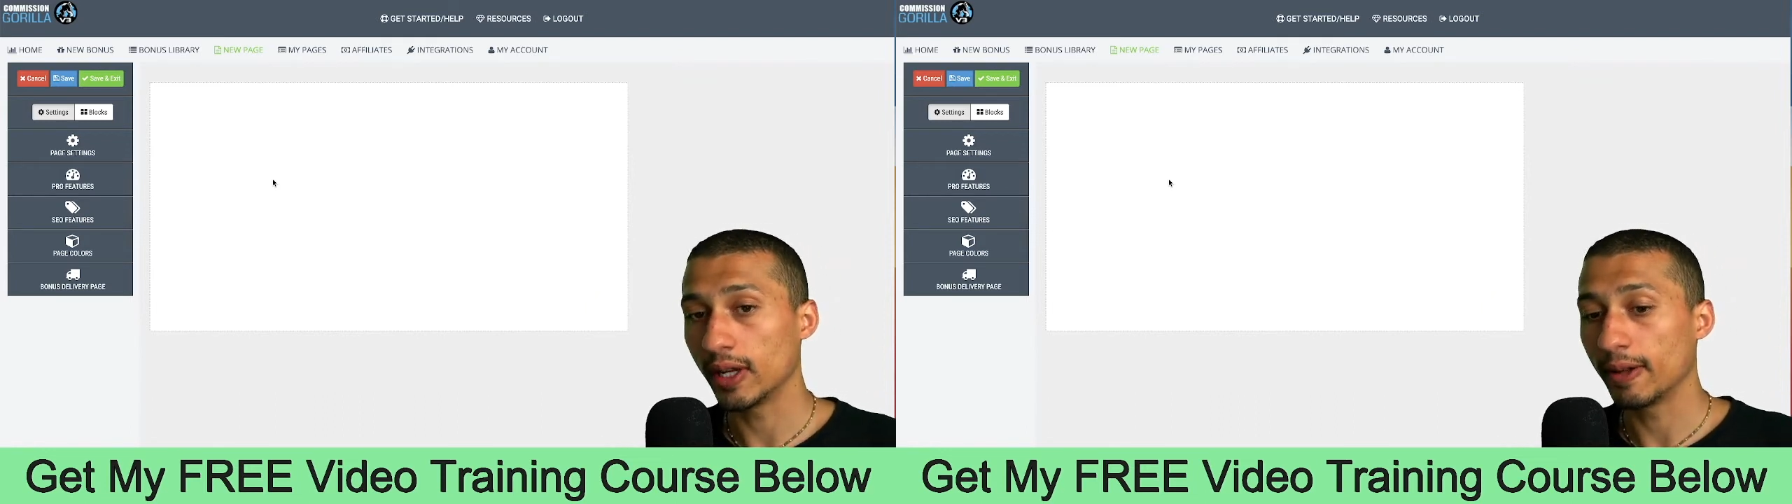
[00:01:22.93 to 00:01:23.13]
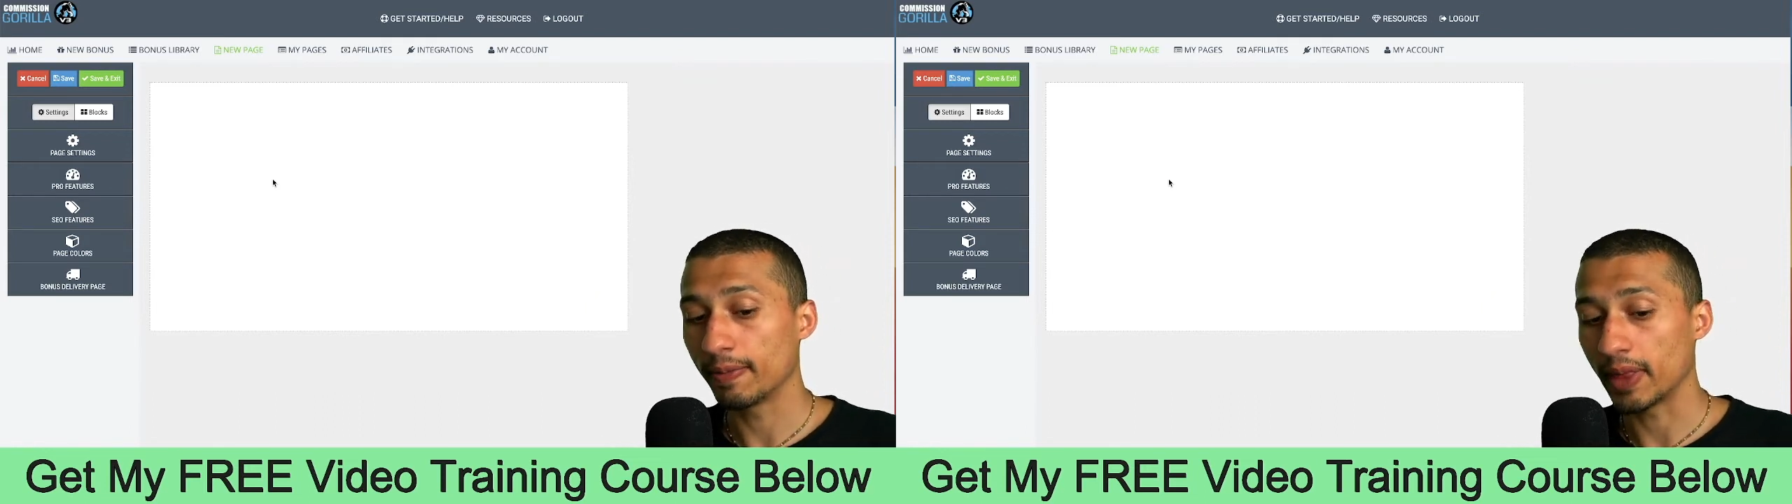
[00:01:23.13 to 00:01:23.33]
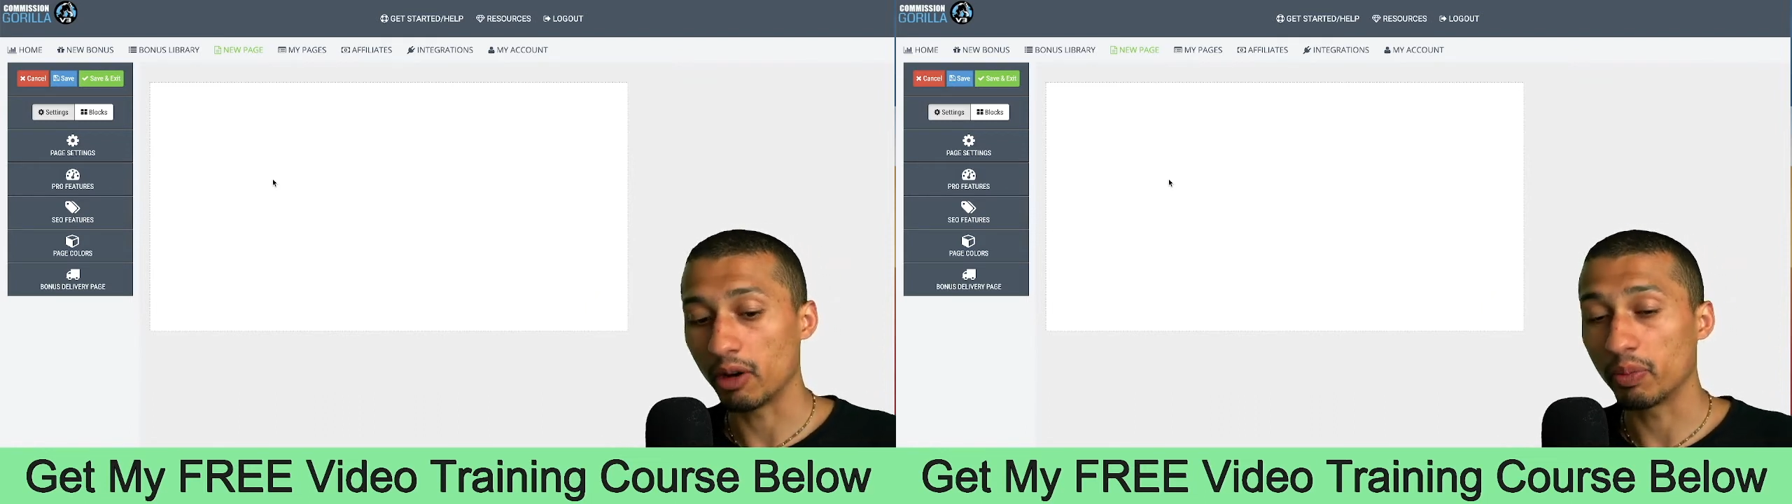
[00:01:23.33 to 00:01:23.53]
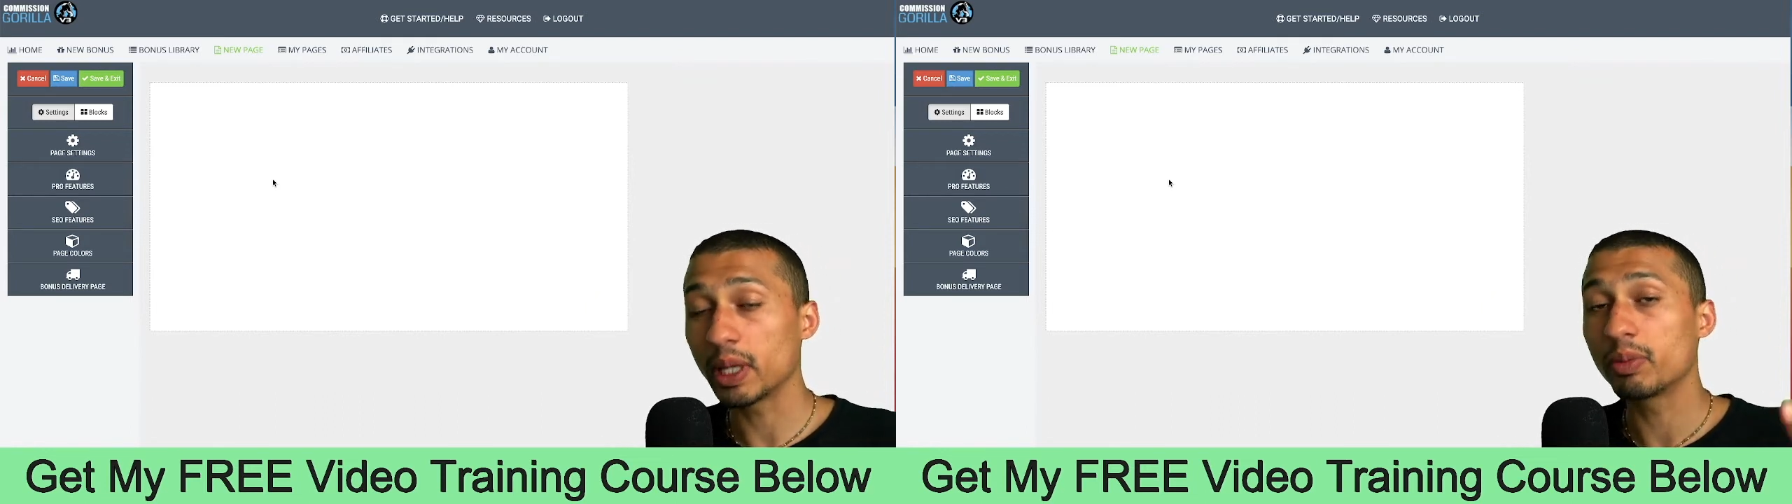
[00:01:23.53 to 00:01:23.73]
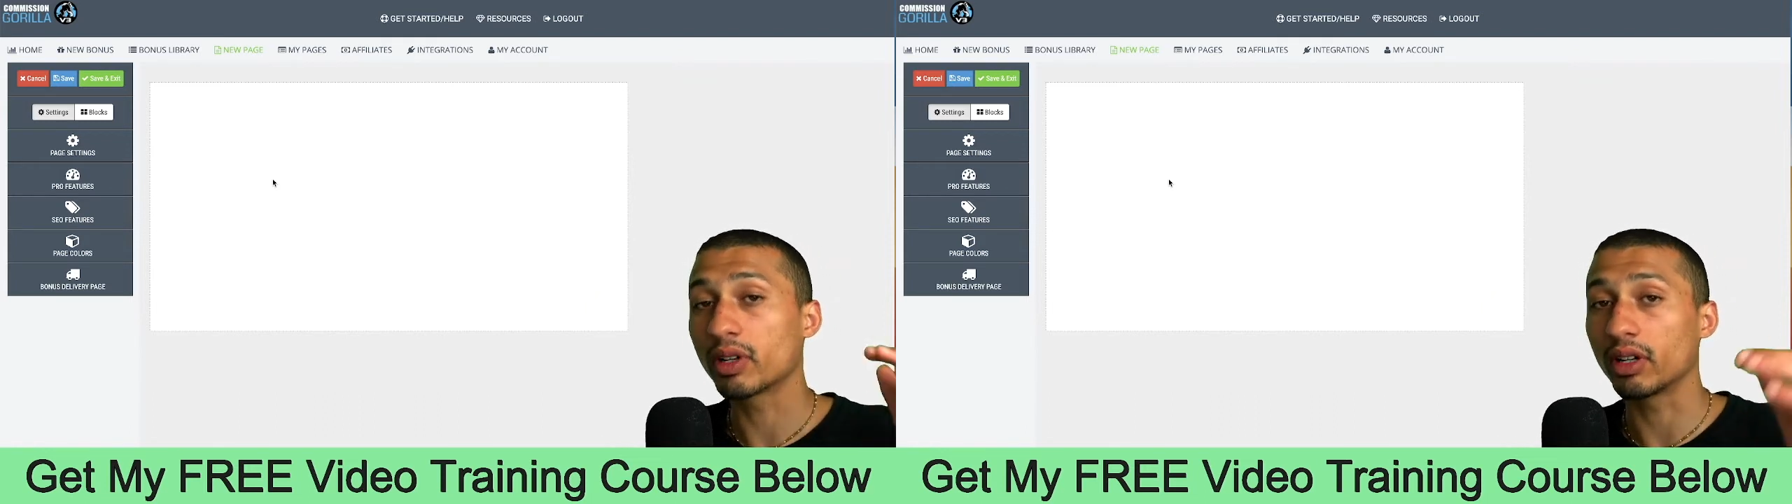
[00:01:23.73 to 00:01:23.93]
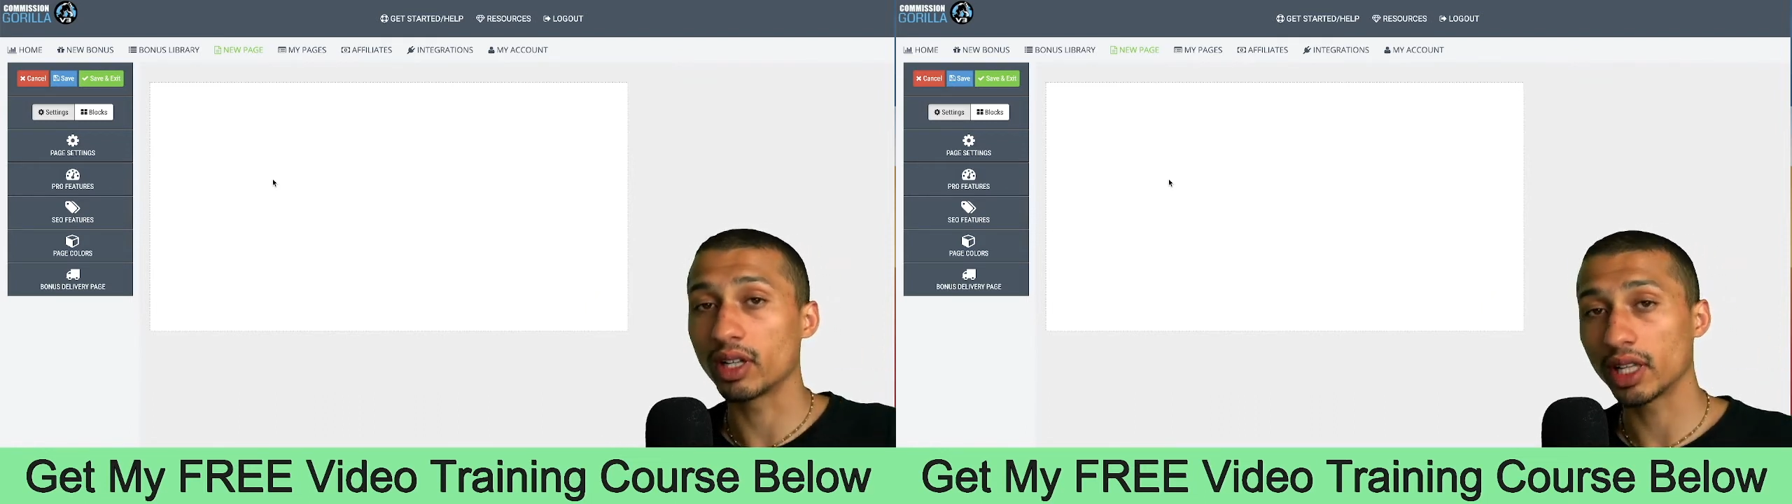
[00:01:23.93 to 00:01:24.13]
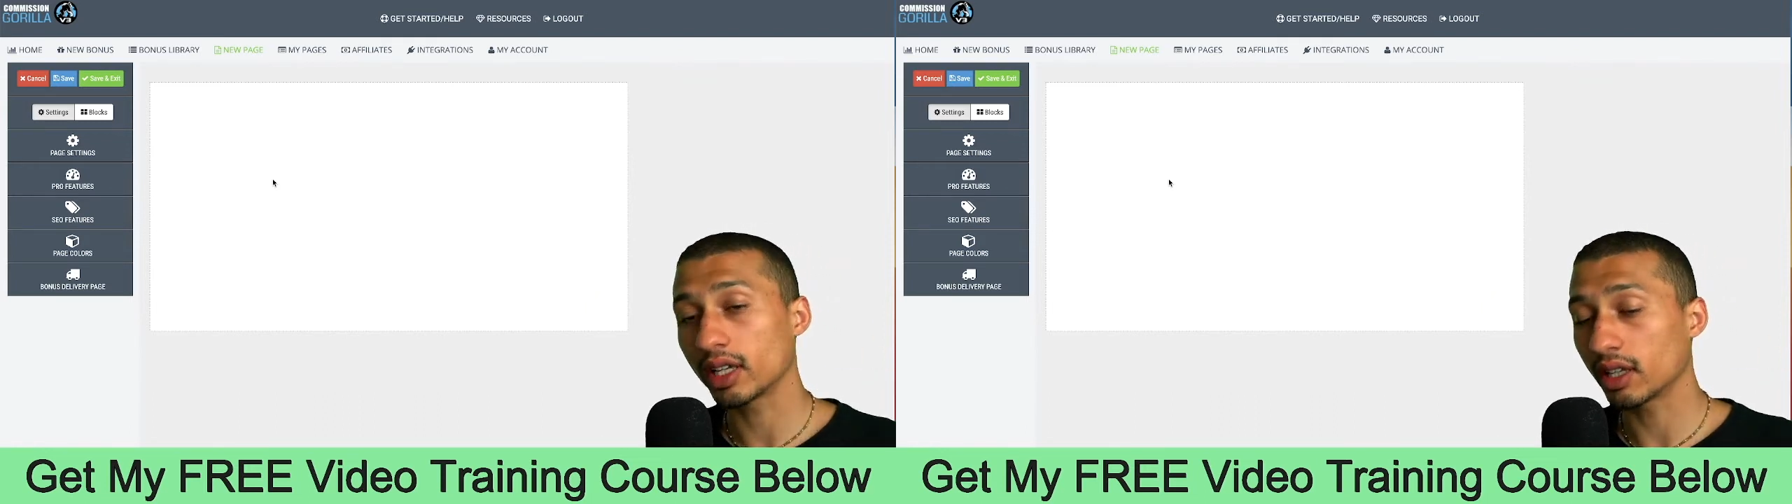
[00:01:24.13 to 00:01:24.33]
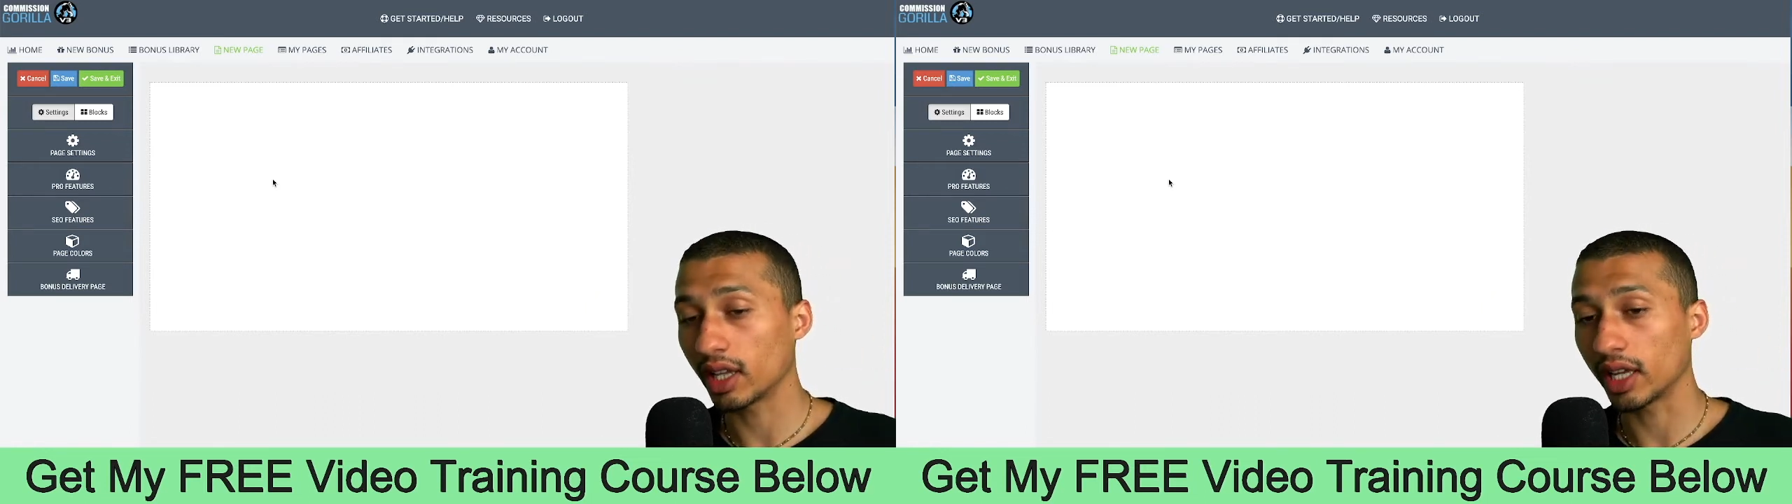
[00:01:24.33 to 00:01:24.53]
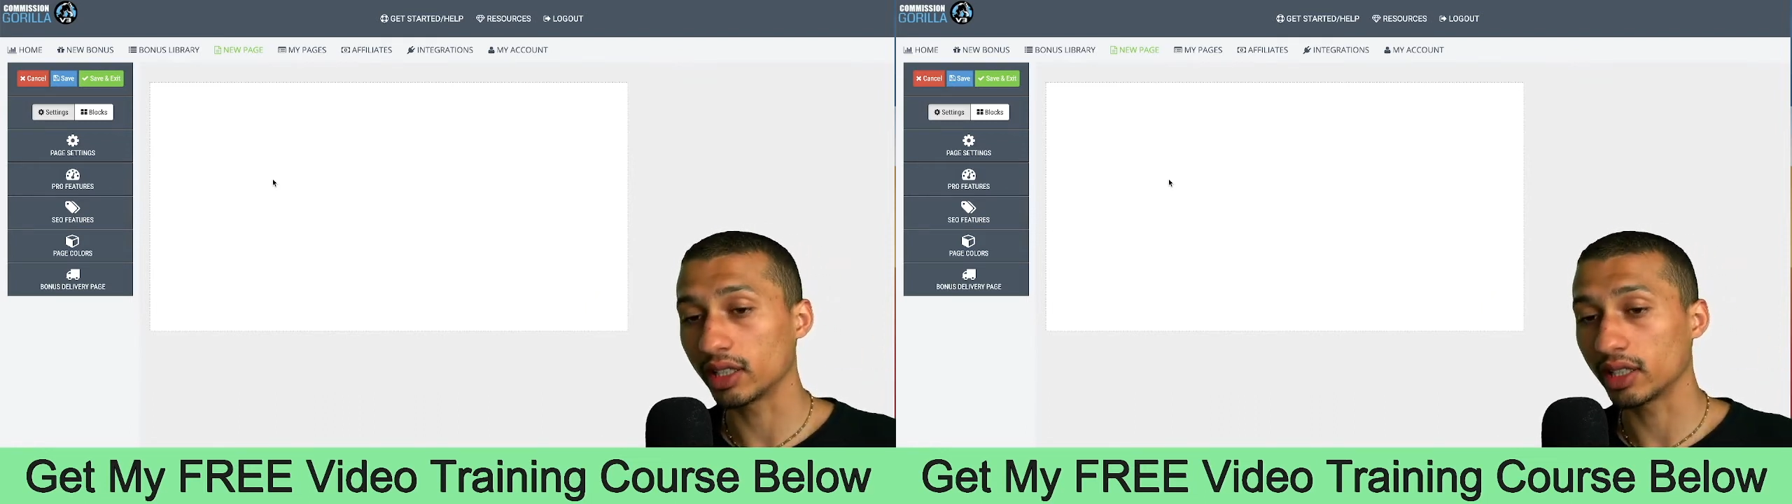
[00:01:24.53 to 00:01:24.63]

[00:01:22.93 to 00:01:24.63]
Now people can click your links,